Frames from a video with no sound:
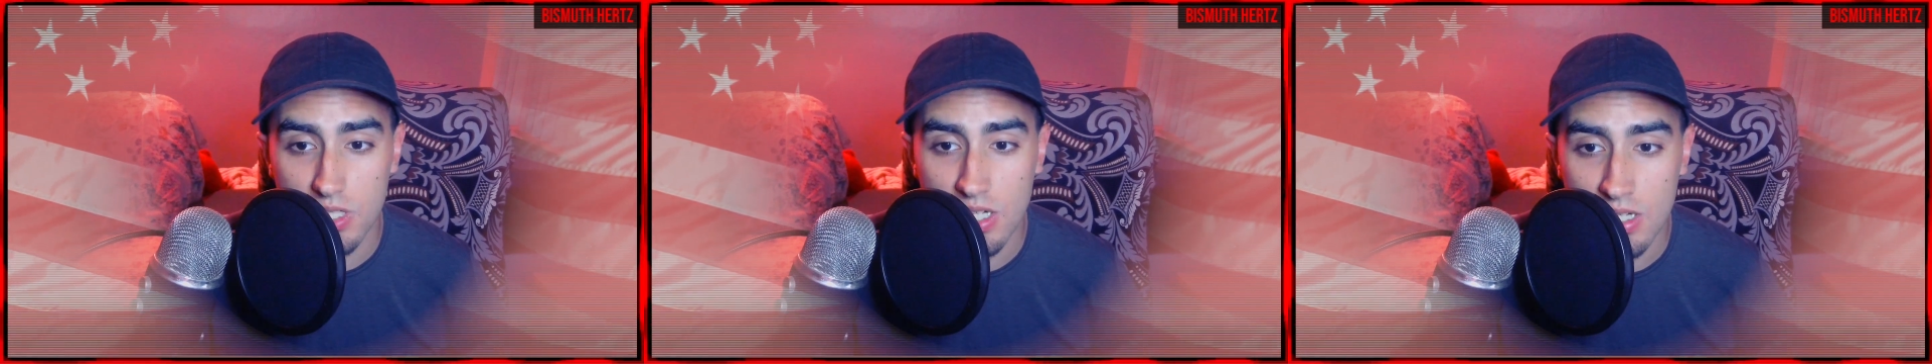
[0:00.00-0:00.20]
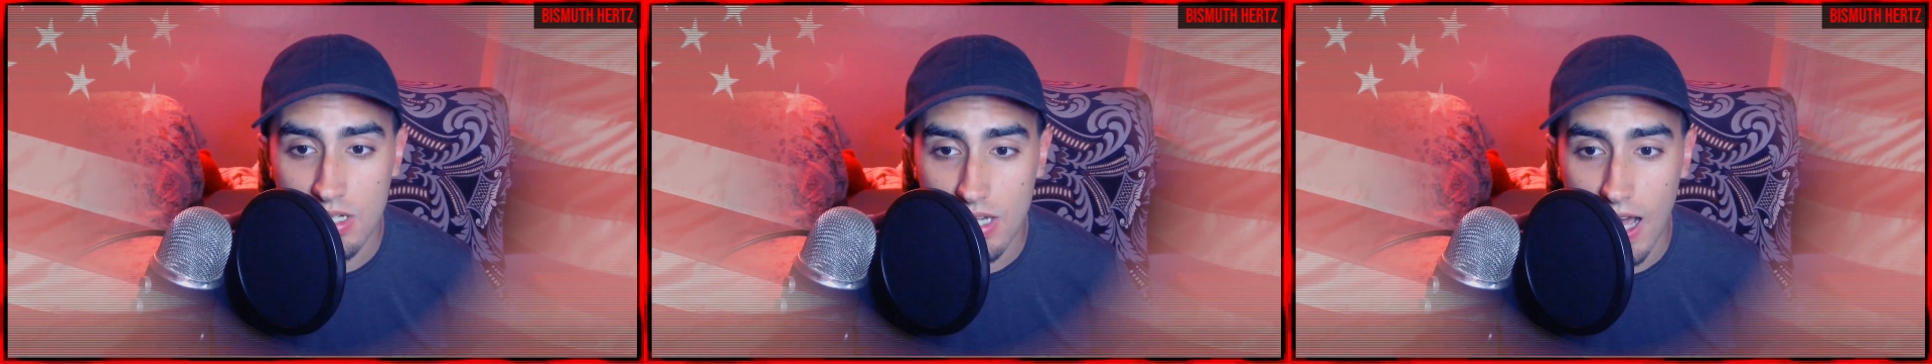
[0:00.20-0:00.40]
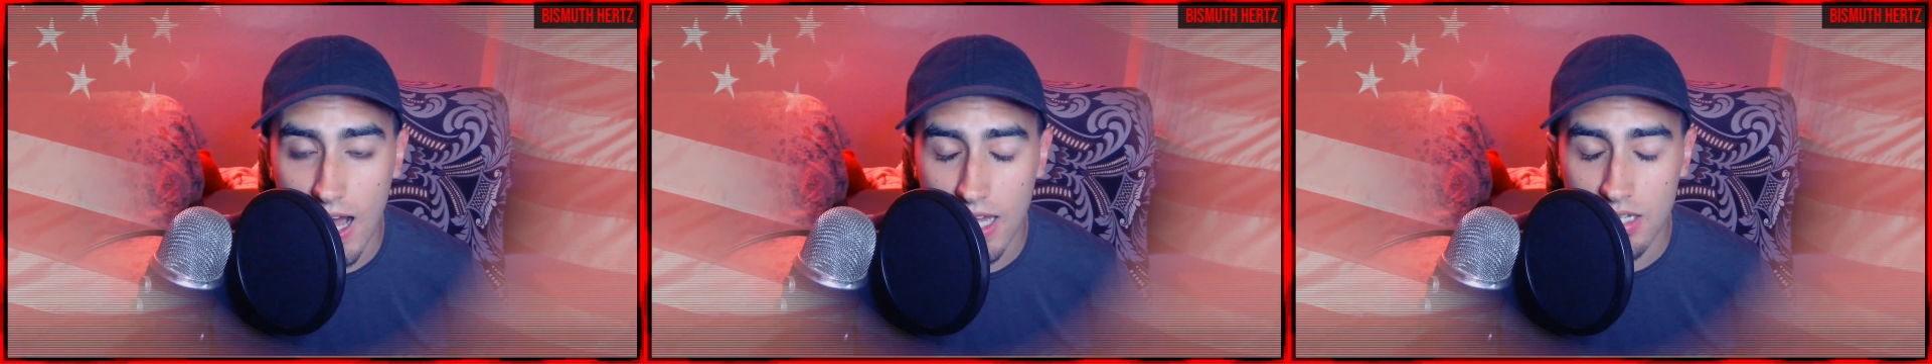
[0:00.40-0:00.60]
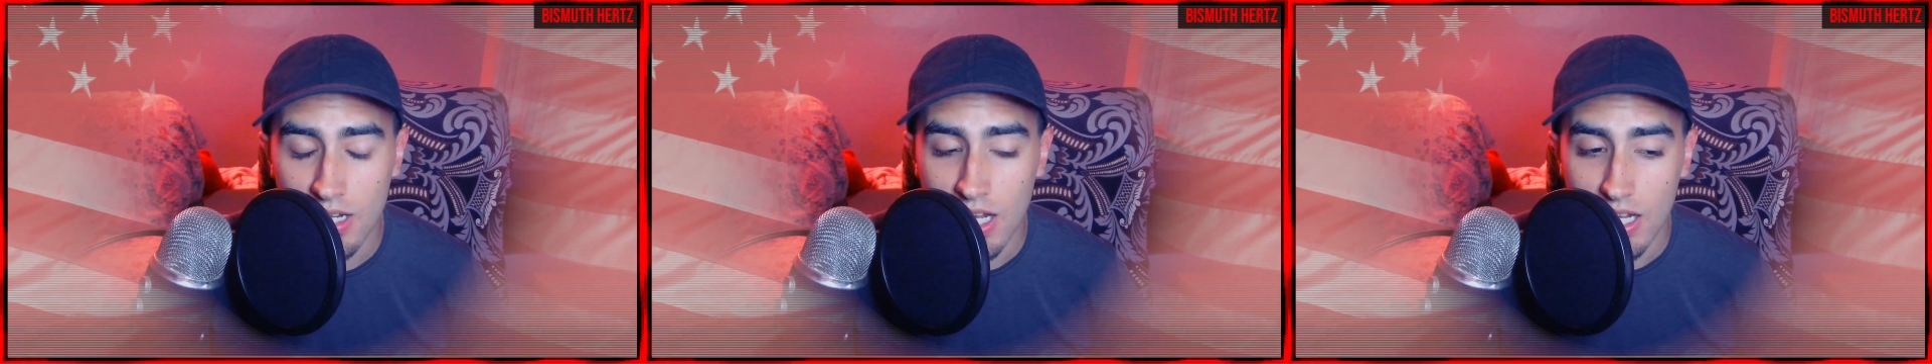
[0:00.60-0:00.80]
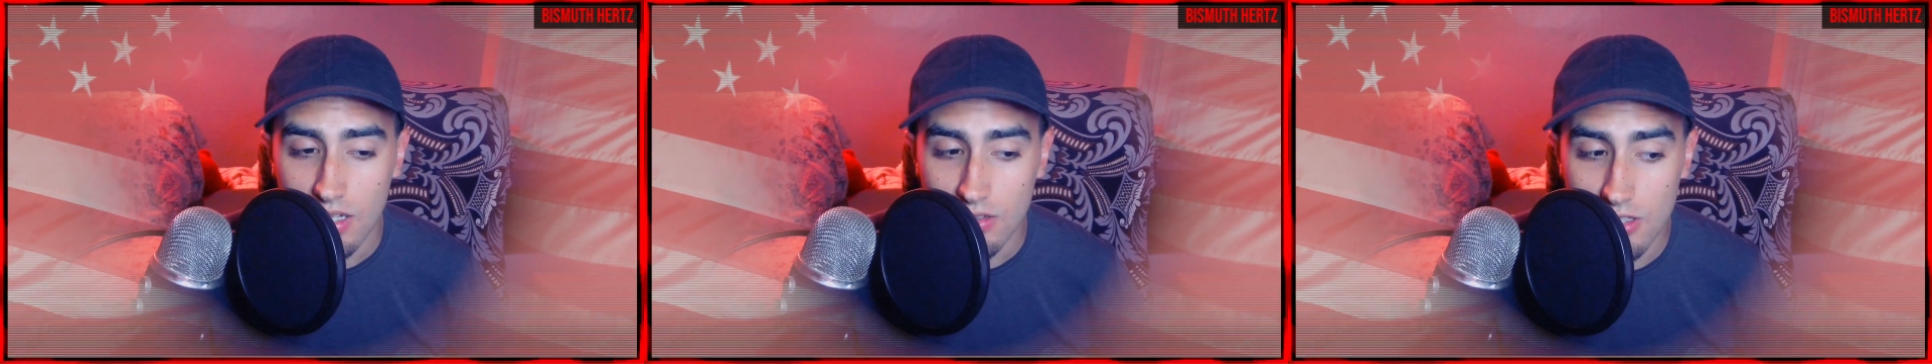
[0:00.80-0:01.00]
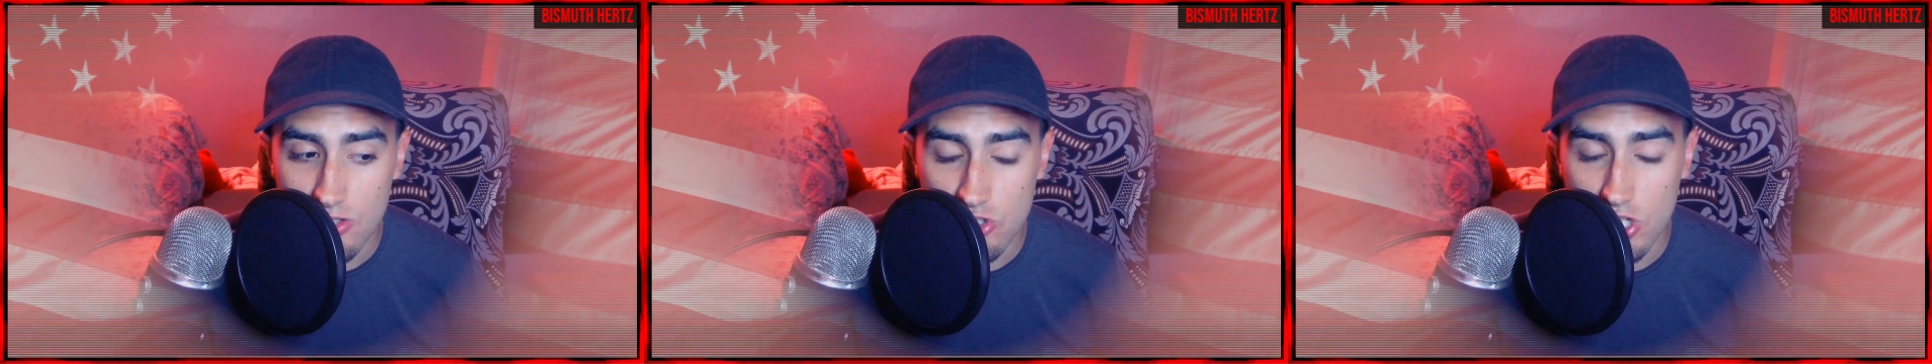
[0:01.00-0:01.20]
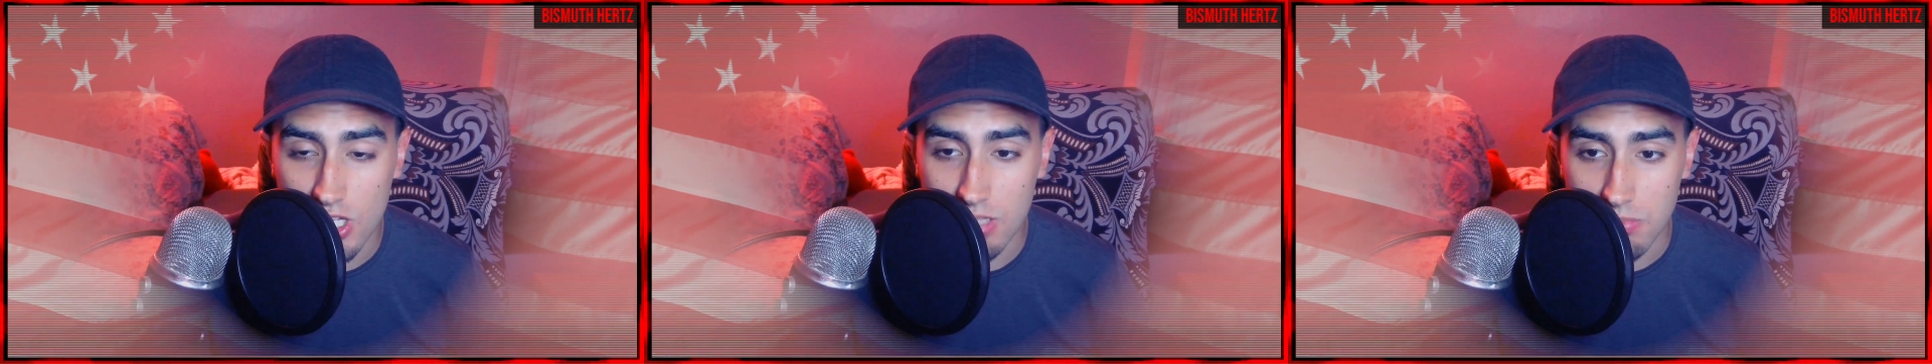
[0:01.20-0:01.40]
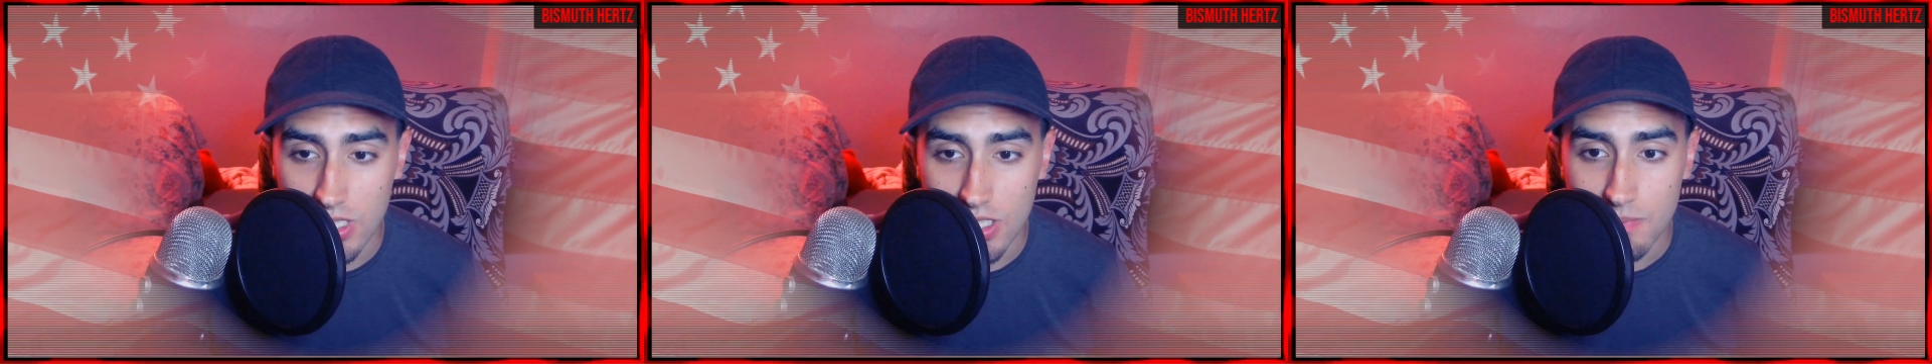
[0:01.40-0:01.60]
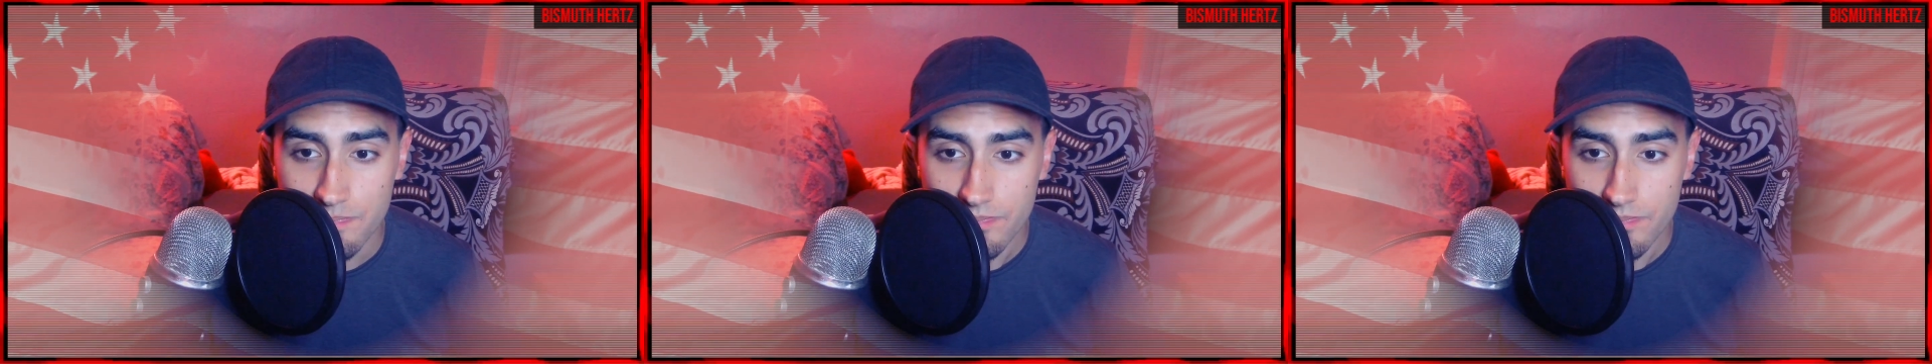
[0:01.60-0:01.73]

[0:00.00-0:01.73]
not legitimate.